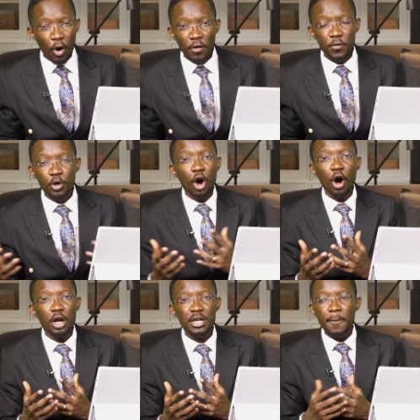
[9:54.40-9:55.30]
of
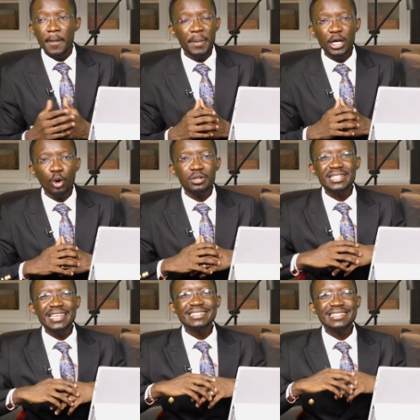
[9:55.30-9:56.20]
God because
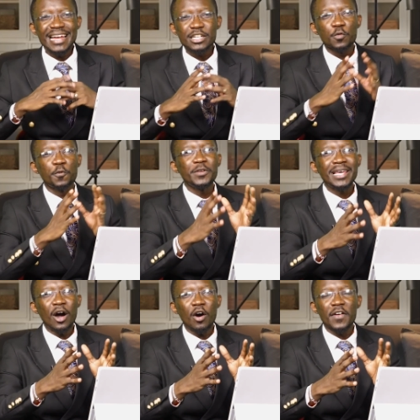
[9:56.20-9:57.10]
they start to
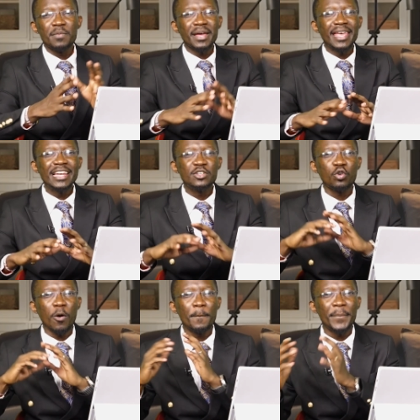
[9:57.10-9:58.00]
veer off and begin to
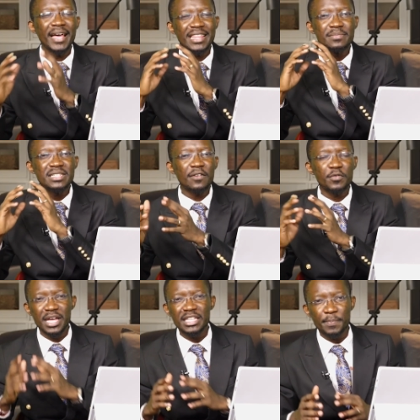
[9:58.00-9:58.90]
compare themselves
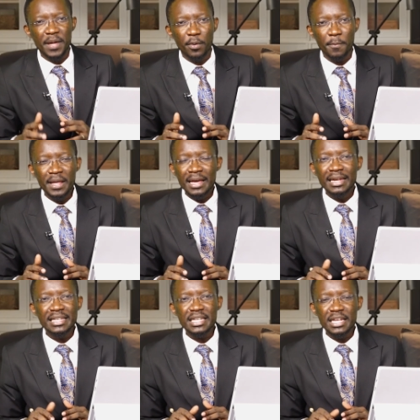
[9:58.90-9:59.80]
with other people.
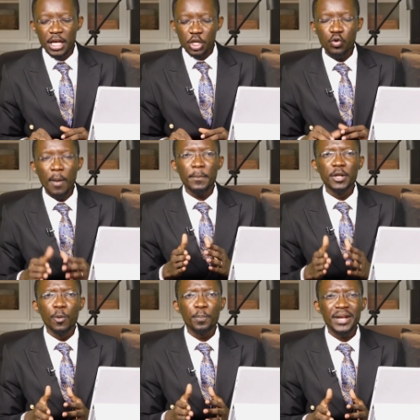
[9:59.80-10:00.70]
Listen, your
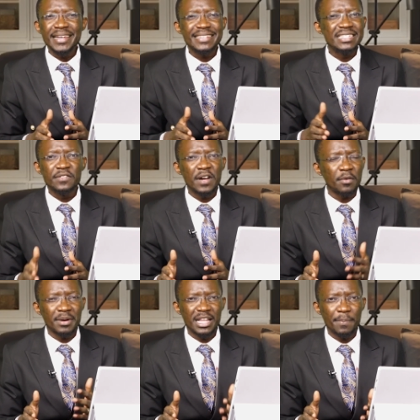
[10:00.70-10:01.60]
blueprint is different
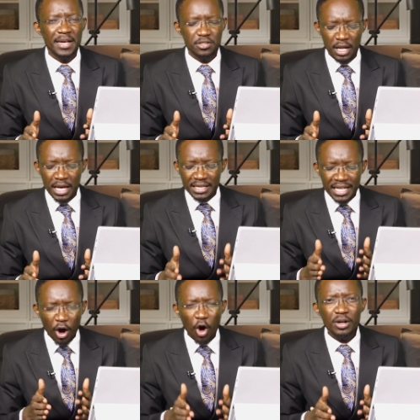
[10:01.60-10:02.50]
from another person.
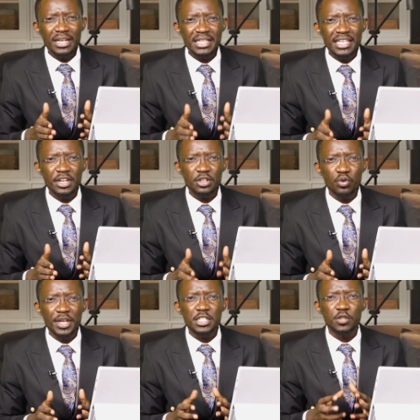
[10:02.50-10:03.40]
The only thing you need to
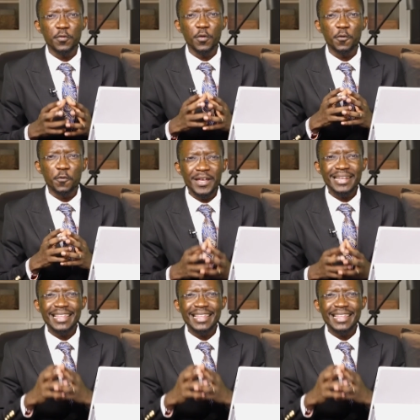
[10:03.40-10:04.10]
do is to fulfill